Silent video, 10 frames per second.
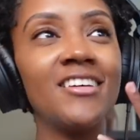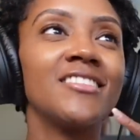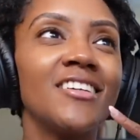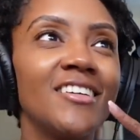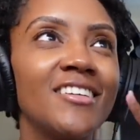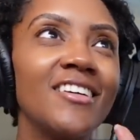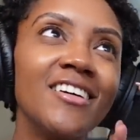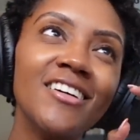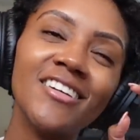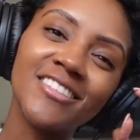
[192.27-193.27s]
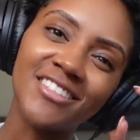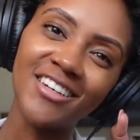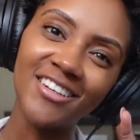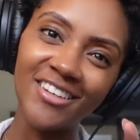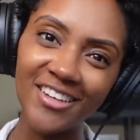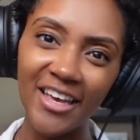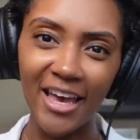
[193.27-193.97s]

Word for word: dun, dun.